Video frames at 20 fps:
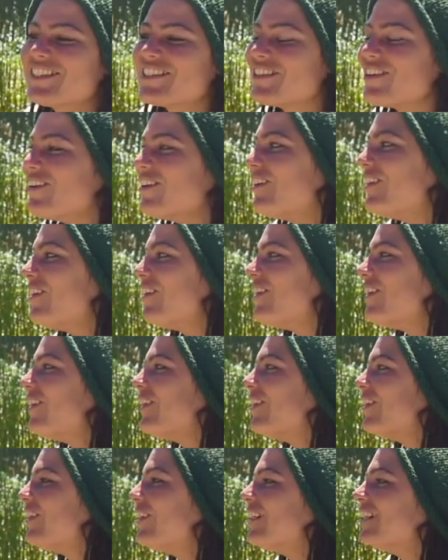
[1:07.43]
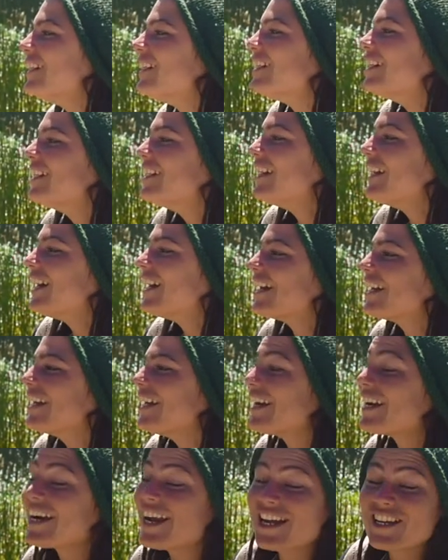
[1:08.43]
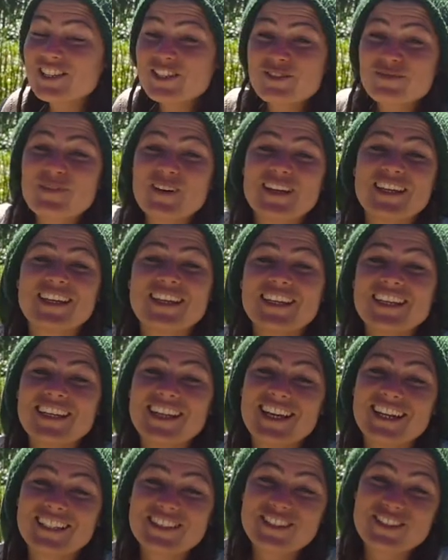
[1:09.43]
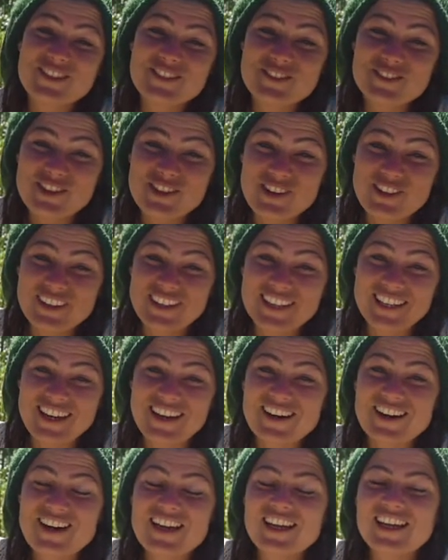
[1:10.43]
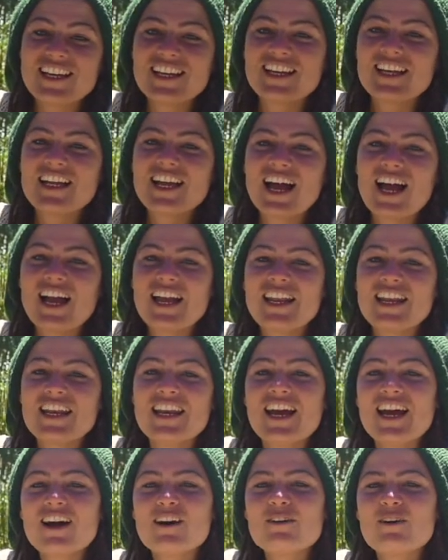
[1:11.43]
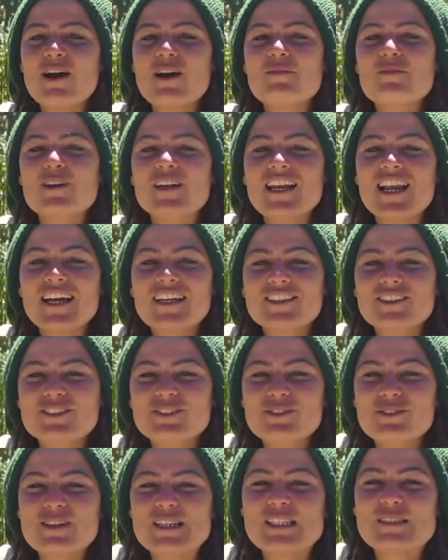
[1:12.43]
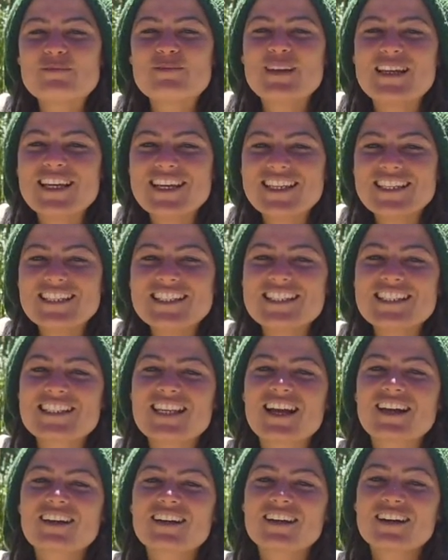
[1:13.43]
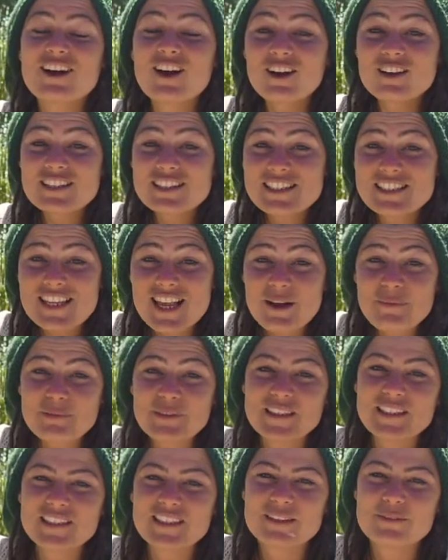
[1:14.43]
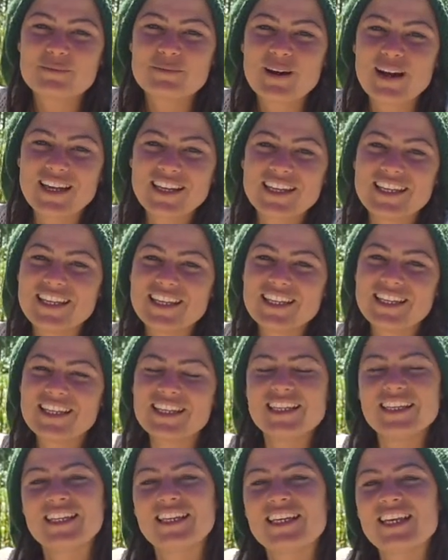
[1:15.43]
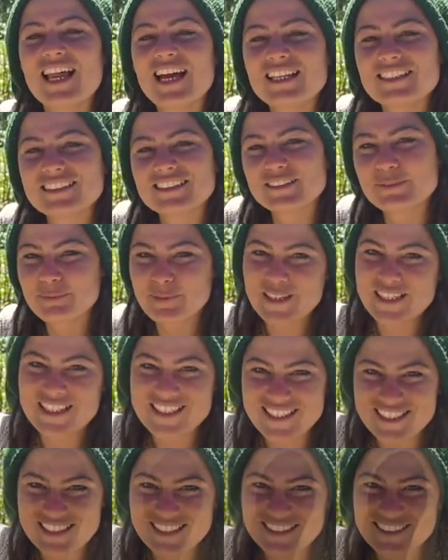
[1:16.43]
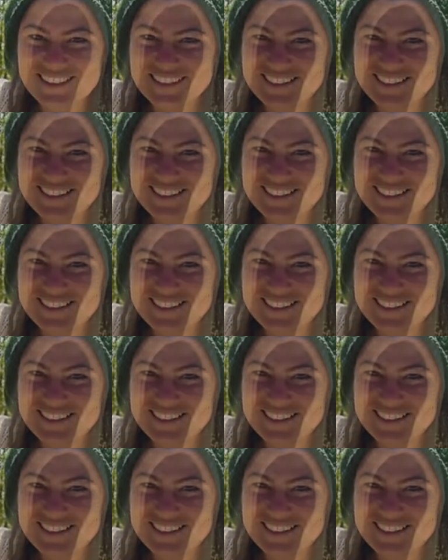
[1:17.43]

So I arrange my art studio here. And now I would like to explain some concept in my last piece.